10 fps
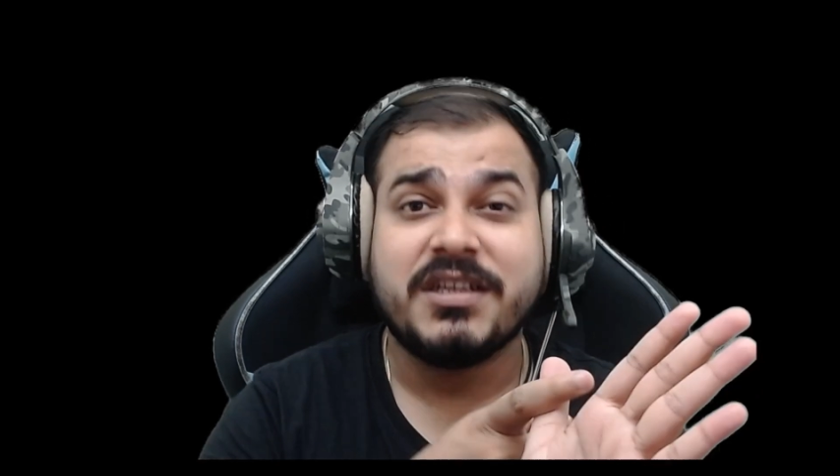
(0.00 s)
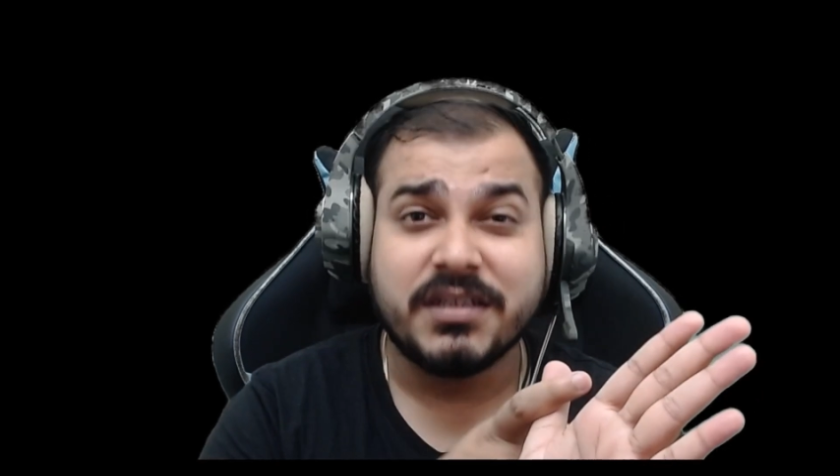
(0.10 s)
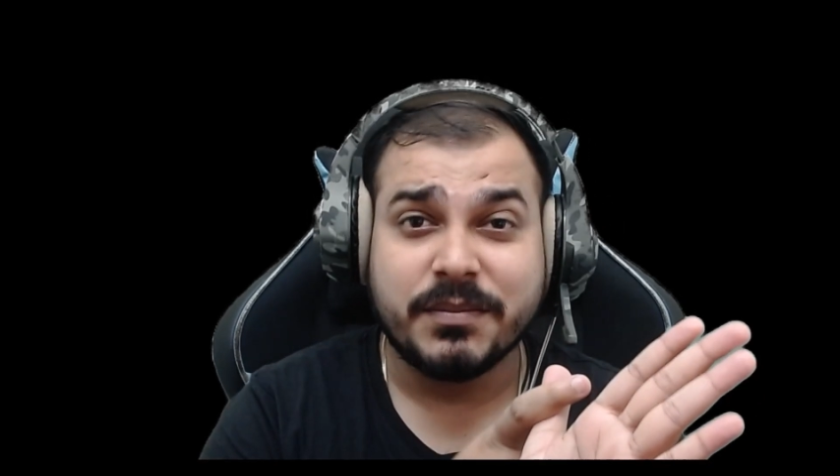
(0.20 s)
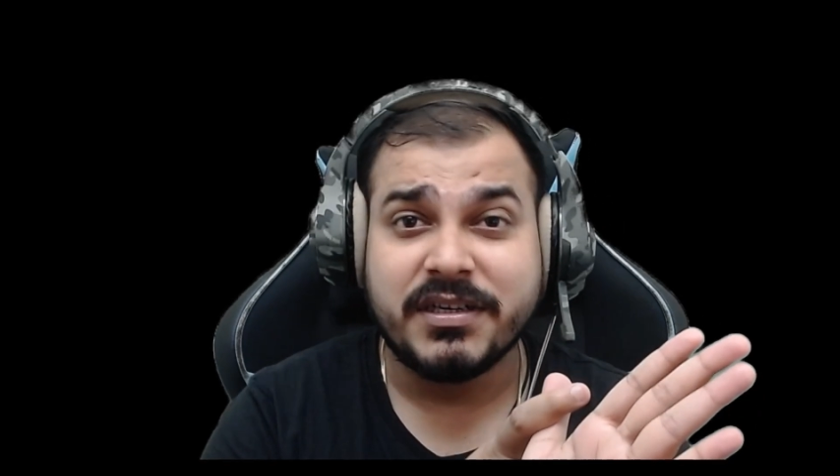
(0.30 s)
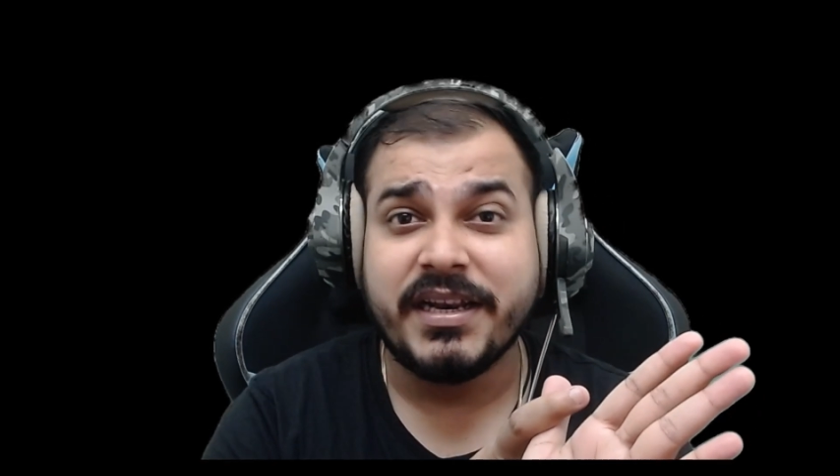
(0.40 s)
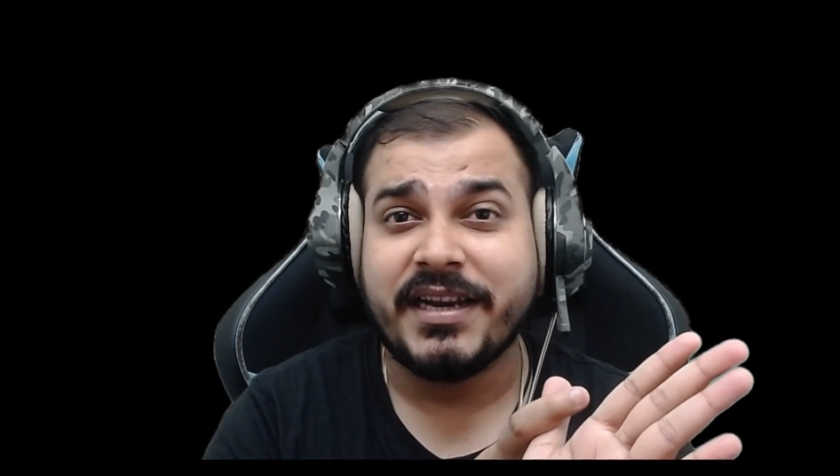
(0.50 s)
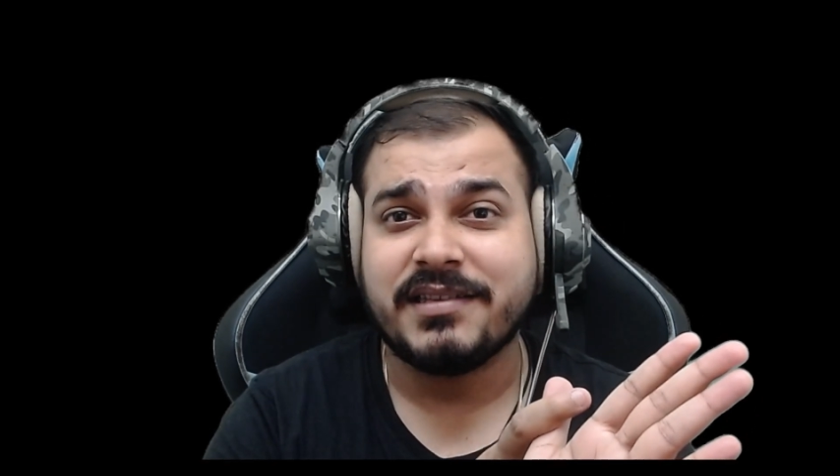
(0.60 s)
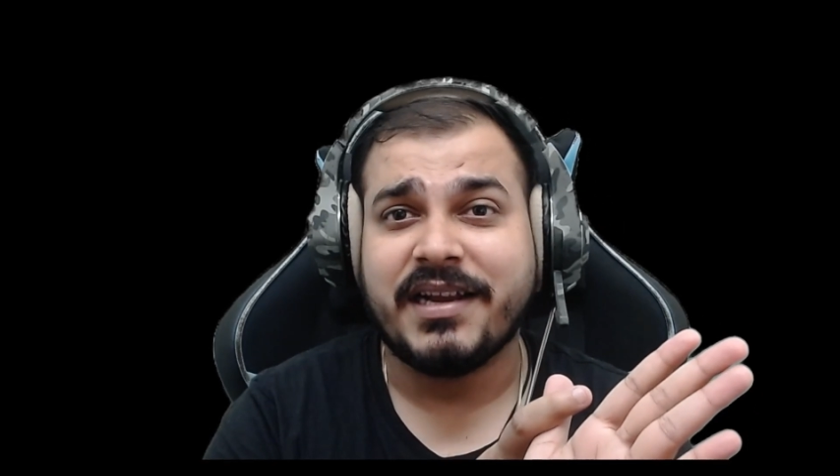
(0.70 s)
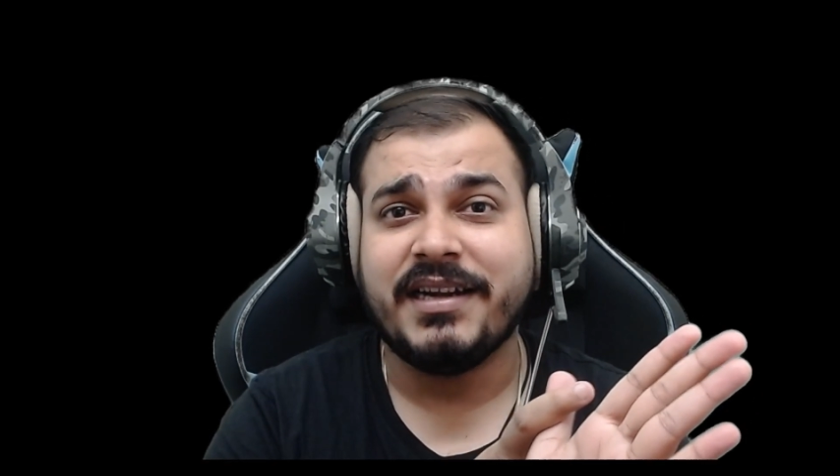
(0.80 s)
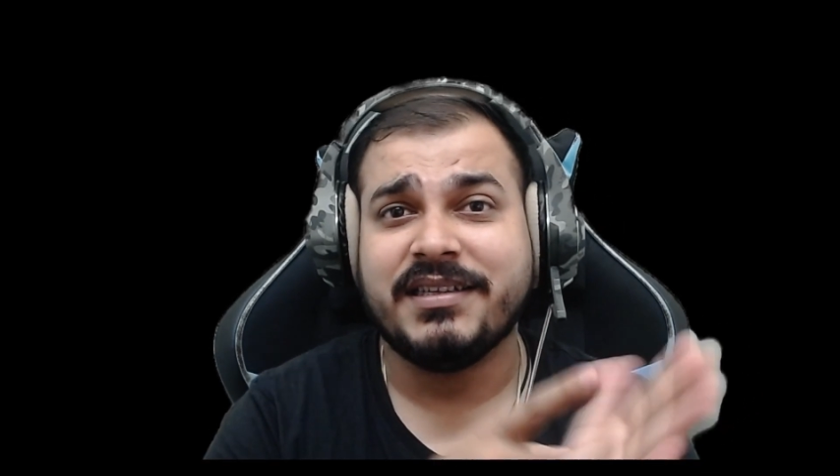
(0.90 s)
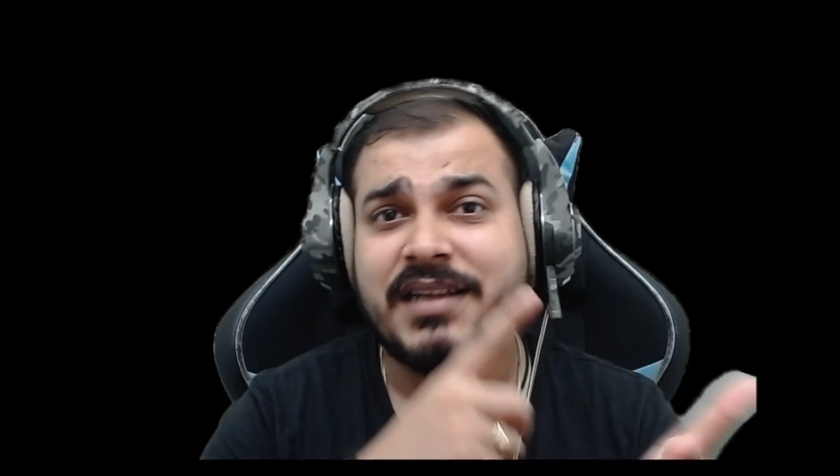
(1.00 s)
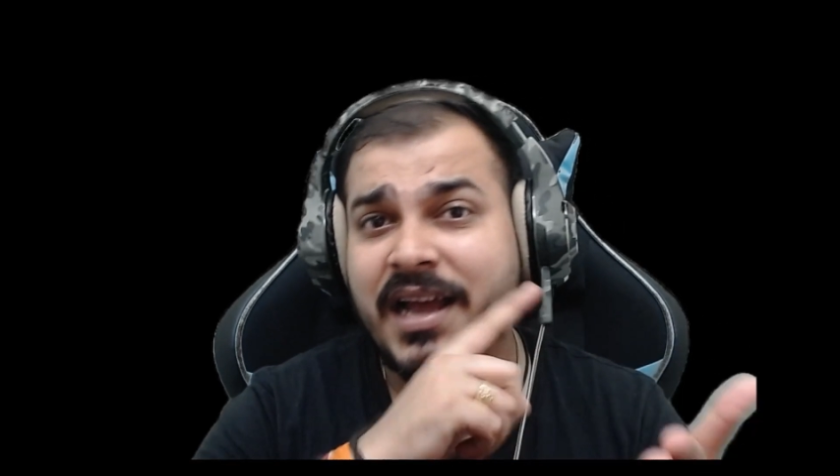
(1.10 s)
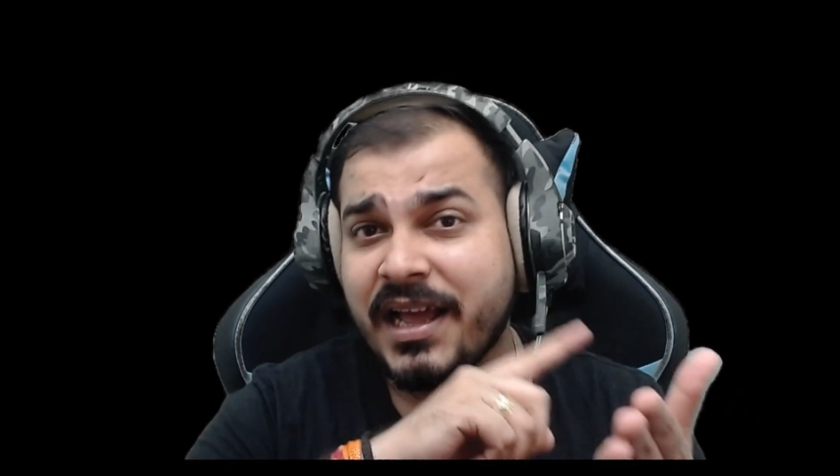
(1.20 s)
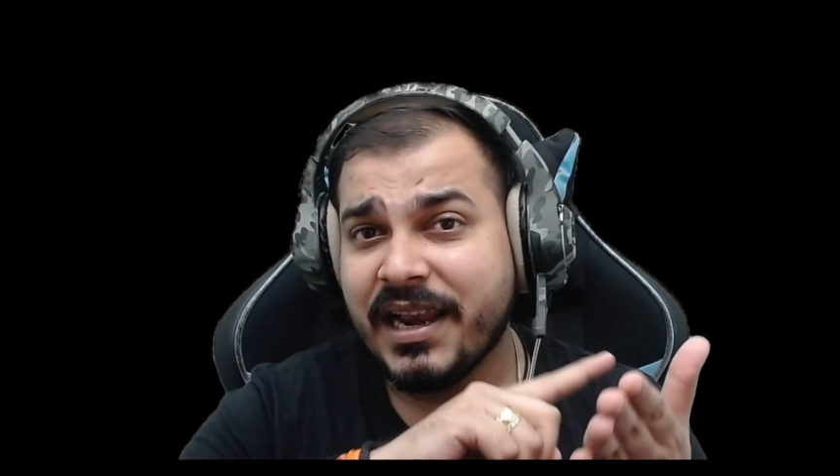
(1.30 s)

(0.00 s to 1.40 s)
principal data scientist,